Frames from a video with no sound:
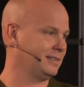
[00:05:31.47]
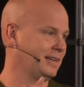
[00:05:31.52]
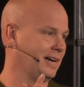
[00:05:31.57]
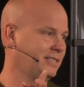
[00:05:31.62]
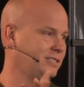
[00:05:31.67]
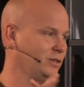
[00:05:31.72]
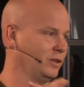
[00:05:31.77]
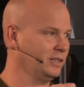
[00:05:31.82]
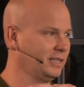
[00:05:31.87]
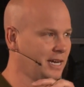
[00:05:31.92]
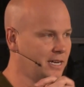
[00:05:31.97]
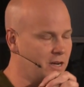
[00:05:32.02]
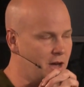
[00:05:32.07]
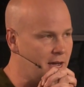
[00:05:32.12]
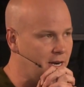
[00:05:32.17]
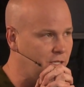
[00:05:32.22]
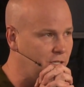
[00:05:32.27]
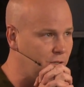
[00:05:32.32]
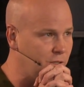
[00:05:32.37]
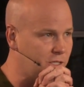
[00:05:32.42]
That's the only thing I know how
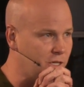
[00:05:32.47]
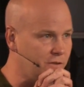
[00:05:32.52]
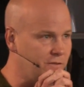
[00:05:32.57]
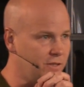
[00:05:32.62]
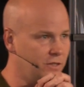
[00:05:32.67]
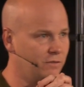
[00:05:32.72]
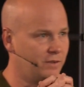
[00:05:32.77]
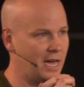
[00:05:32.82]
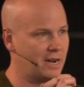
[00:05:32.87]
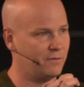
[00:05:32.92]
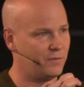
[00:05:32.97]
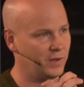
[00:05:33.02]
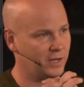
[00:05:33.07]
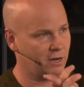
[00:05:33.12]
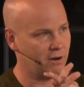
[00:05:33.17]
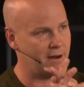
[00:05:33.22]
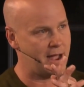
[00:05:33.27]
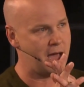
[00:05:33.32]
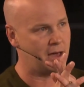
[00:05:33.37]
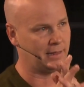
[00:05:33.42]
to do. So you've got to
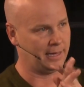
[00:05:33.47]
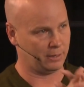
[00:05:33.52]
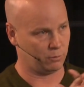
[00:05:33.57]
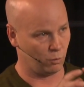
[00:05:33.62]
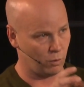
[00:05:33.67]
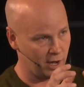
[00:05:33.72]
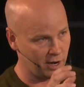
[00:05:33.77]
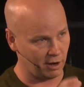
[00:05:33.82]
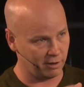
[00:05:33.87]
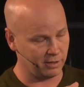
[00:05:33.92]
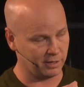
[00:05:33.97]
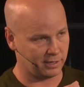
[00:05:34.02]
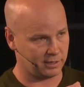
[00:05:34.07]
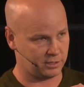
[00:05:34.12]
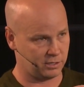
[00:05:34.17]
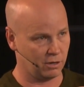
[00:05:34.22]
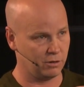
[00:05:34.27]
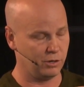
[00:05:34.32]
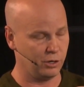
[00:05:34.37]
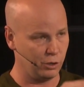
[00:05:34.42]
figure out,
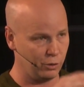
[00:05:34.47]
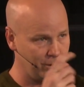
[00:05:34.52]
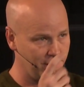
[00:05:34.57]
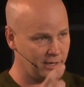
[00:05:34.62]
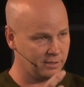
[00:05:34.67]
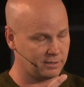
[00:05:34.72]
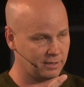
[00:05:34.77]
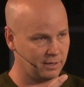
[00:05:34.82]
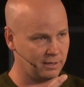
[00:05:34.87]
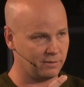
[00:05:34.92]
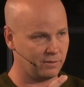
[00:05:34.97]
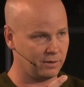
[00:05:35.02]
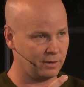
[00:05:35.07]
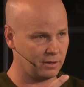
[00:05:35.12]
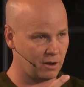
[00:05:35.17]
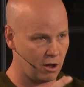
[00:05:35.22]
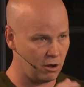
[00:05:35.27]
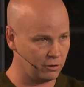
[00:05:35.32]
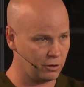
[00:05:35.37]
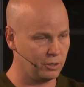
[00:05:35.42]
who is it
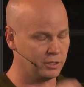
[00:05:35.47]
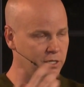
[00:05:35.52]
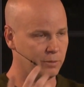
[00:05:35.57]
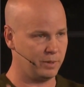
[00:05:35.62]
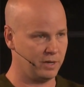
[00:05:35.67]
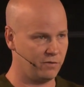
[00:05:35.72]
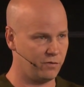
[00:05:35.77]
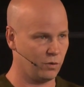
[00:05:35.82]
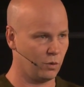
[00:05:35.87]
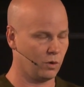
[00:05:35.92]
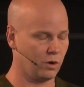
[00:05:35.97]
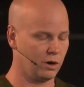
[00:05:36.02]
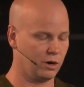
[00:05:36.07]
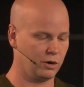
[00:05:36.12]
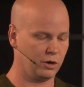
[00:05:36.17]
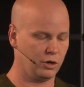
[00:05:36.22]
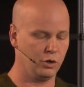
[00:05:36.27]
all going to be for?